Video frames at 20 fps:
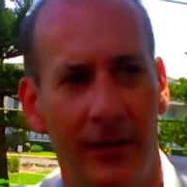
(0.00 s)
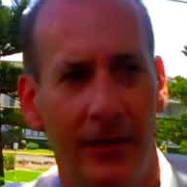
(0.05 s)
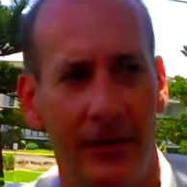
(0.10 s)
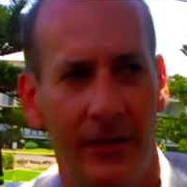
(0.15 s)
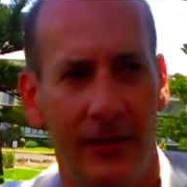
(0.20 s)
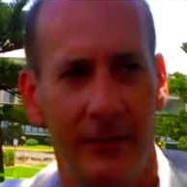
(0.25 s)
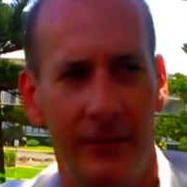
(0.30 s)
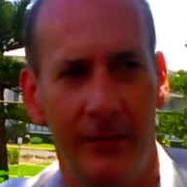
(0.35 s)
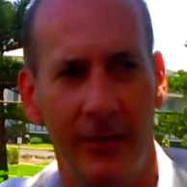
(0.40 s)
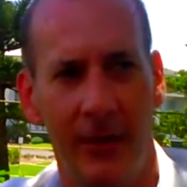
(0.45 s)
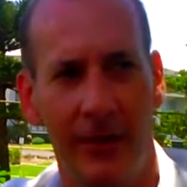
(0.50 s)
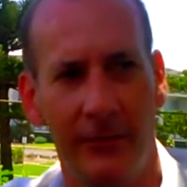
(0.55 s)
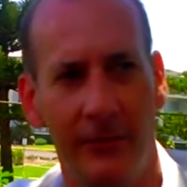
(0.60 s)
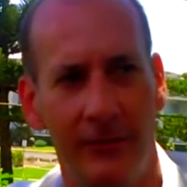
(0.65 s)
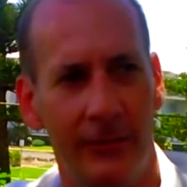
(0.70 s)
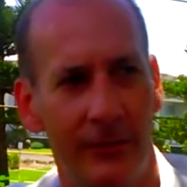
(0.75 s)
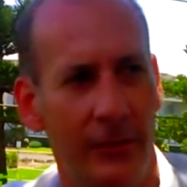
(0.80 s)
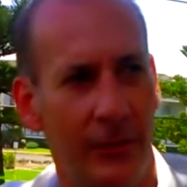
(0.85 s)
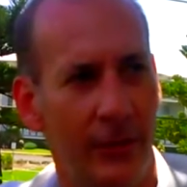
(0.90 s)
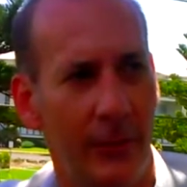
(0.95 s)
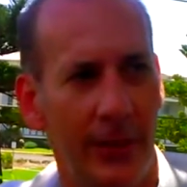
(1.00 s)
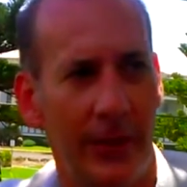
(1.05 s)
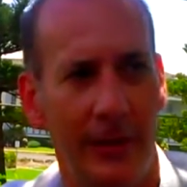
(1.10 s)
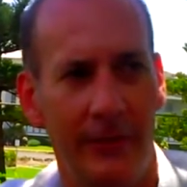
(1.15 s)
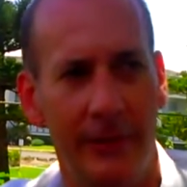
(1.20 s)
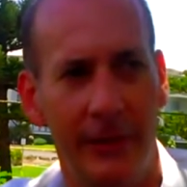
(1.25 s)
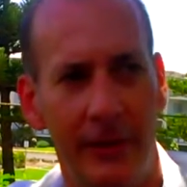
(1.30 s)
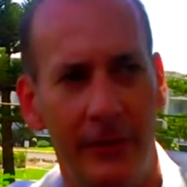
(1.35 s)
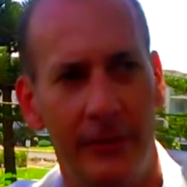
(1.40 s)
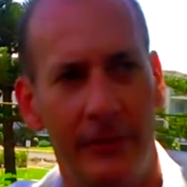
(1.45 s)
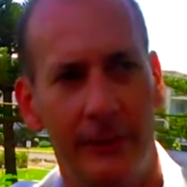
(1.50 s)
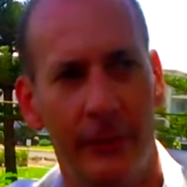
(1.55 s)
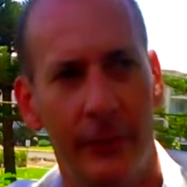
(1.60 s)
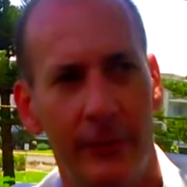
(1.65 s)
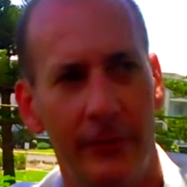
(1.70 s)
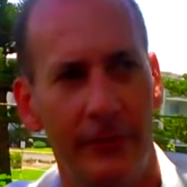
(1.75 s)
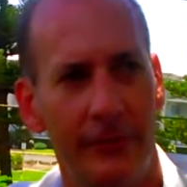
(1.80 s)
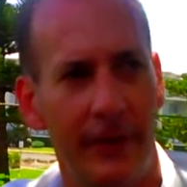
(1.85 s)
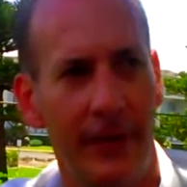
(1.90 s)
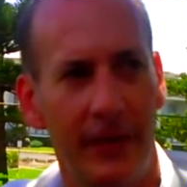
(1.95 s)
it goes through to our fruit
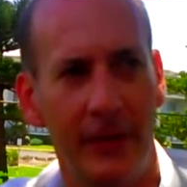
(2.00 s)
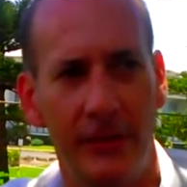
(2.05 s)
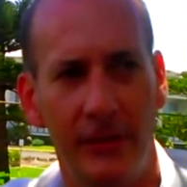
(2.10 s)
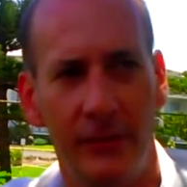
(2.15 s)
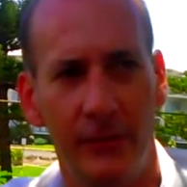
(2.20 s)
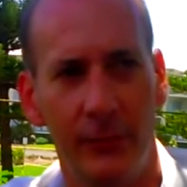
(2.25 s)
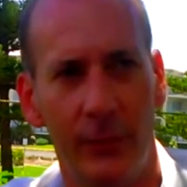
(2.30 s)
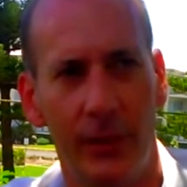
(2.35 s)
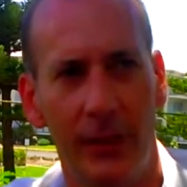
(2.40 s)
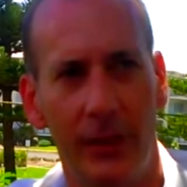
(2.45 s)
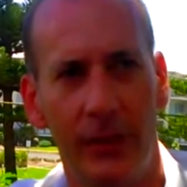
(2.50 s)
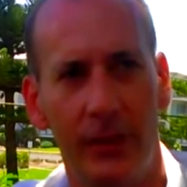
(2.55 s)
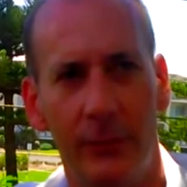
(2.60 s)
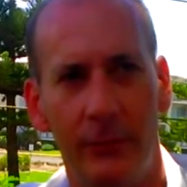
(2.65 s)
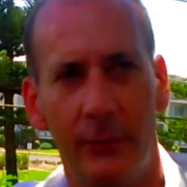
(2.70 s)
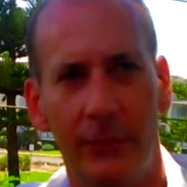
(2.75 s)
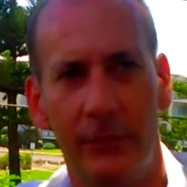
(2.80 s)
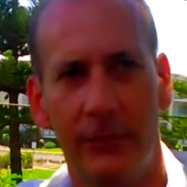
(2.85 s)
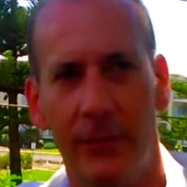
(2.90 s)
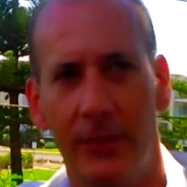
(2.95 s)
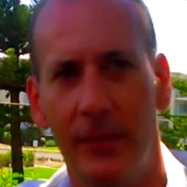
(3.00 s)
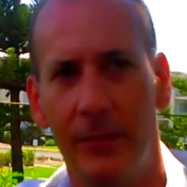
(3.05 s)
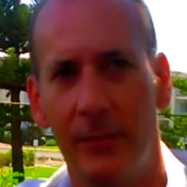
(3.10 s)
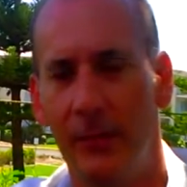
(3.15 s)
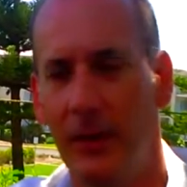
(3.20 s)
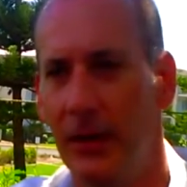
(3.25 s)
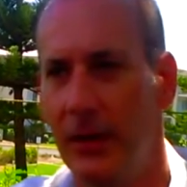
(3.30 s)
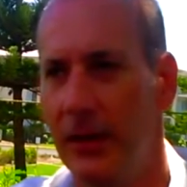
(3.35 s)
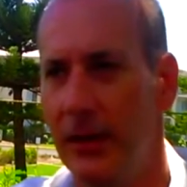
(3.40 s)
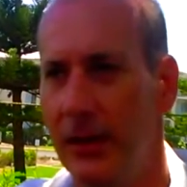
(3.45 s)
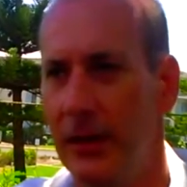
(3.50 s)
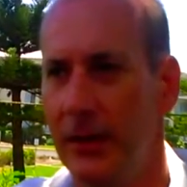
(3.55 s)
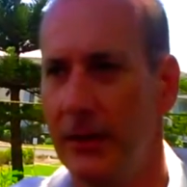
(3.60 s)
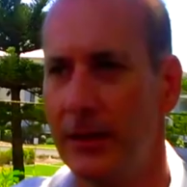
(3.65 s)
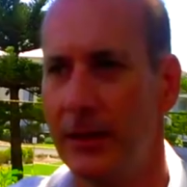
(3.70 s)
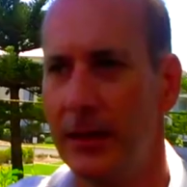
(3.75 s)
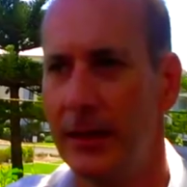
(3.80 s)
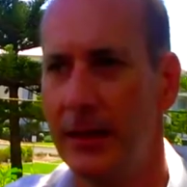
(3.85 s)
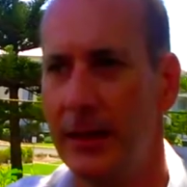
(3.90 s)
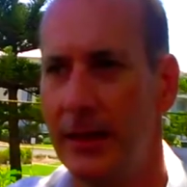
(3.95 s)
and veg as well. We try and buy
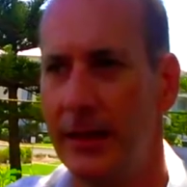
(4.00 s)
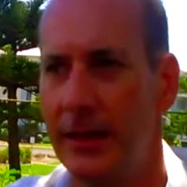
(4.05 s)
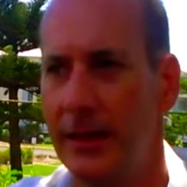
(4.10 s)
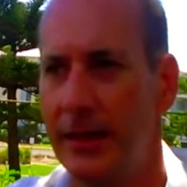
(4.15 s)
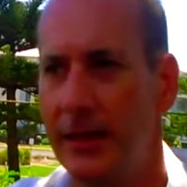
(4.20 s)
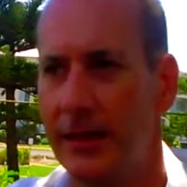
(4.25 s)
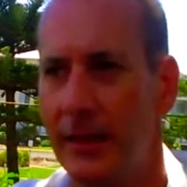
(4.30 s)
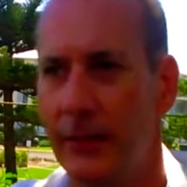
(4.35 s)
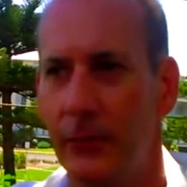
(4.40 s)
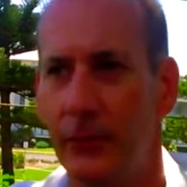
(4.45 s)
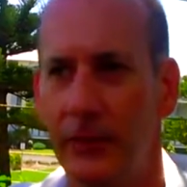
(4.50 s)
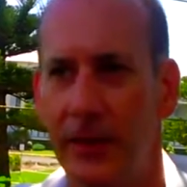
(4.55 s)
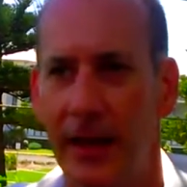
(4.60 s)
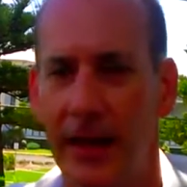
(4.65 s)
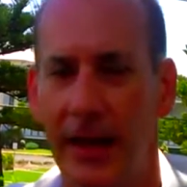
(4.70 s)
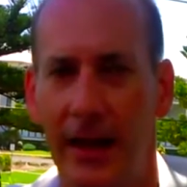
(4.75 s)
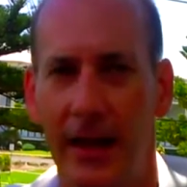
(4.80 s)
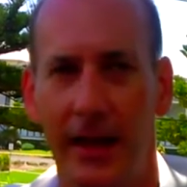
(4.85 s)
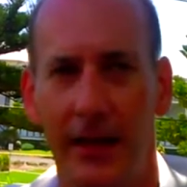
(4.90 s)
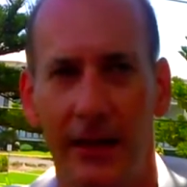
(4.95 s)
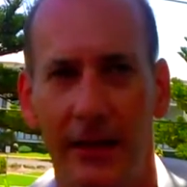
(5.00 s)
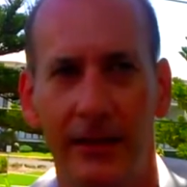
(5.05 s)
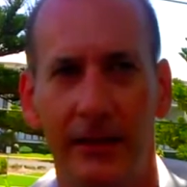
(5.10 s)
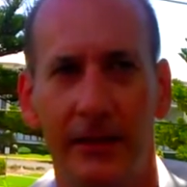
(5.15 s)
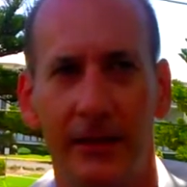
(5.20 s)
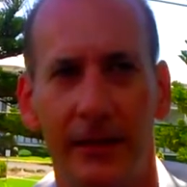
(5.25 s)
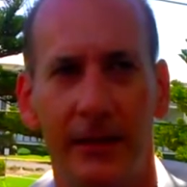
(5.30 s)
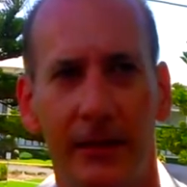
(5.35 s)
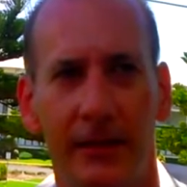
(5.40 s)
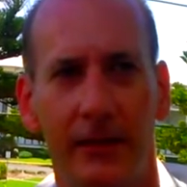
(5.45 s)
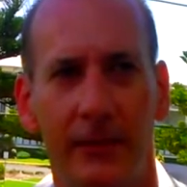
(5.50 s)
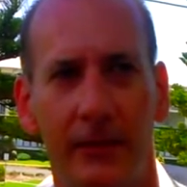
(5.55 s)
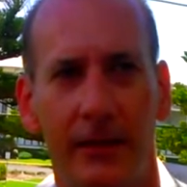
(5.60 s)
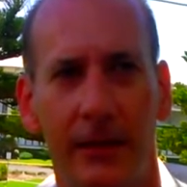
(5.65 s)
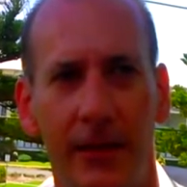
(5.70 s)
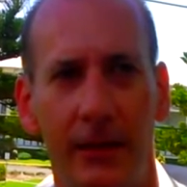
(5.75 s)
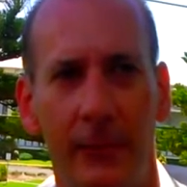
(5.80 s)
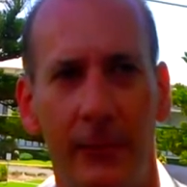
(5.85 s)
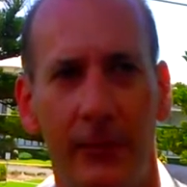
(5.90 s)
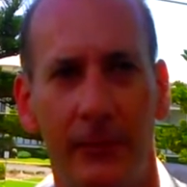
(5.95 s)
locally and organic and
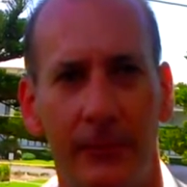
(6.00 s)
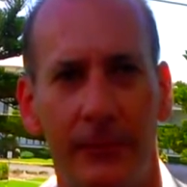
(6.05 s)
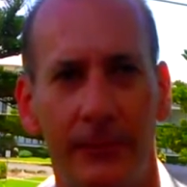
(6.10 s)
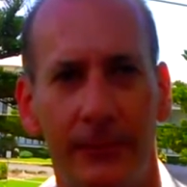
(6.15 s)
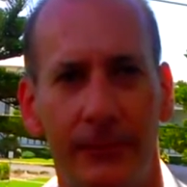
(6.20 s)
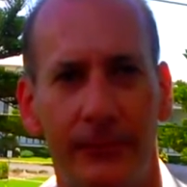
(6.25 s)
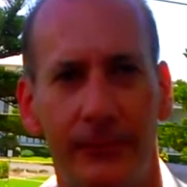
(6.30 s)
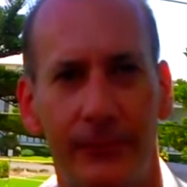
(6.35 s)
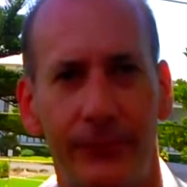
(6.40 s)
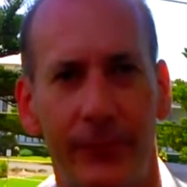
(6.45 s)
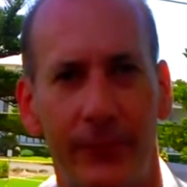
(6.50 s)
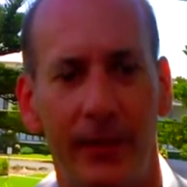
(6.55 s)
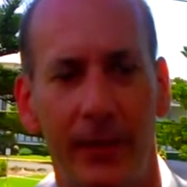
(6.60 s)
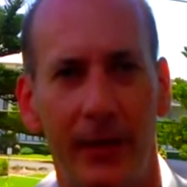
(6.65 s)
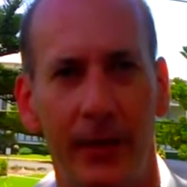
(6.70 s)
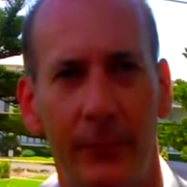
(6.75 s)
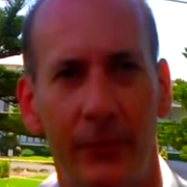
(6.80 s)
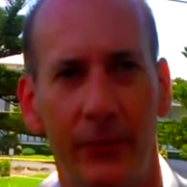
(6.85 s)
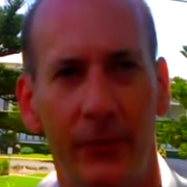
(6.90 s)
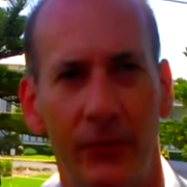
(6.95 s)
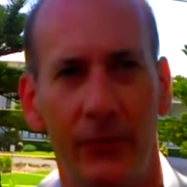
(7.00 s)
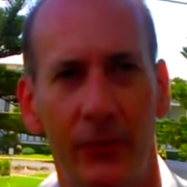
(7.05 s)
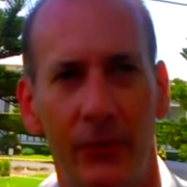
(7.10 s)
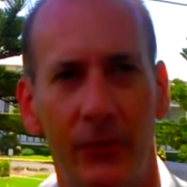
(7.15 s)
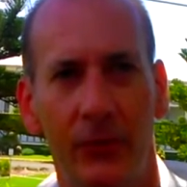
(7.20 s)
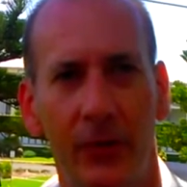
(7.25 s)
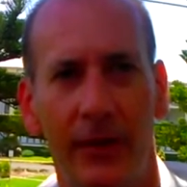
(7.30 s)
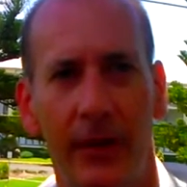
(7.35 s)
keep it all cool in that